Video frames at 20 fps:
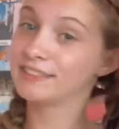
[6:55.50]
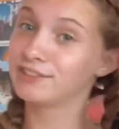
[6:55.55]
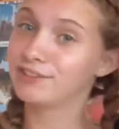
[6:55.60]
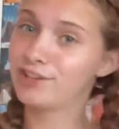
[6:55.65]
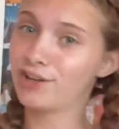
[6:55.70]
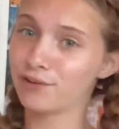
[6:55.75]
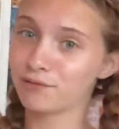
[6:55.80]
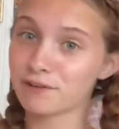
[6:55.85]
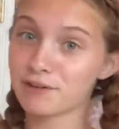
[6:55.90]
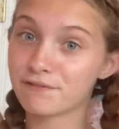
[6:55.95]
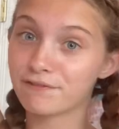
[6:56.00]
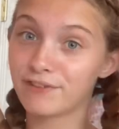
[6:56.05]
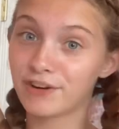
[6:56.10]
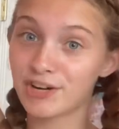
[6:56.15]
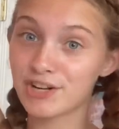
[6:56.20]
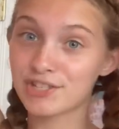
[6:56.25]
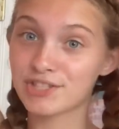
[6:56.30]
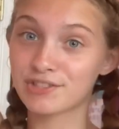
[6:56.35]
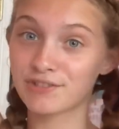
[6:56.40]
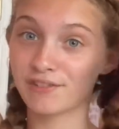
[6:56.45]
the
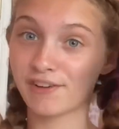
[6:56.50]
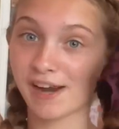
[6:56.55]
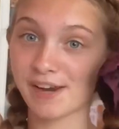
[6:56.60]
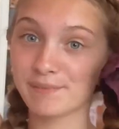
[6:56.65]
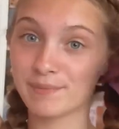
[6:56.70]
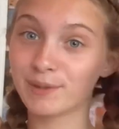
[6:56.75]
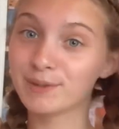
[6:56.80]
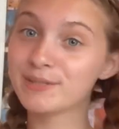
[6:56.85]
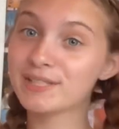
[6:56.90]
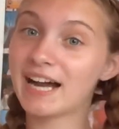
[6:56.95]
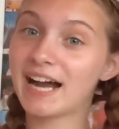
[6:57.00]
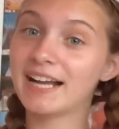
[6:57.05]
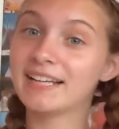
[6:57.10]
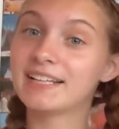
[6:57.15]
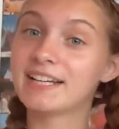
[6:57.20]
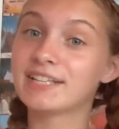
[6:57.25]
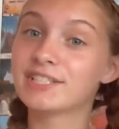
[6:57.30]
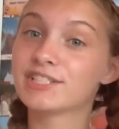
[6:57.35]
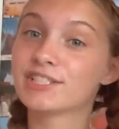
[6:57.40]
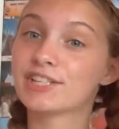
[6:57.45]
reverse rainbow
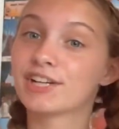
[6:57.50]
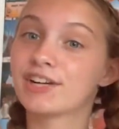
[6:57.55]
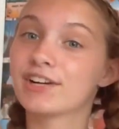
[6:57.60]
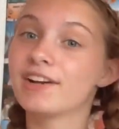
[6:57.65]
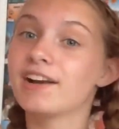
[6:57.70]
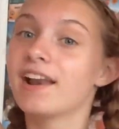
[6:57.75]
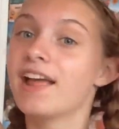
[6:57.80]
tie-dye shirt.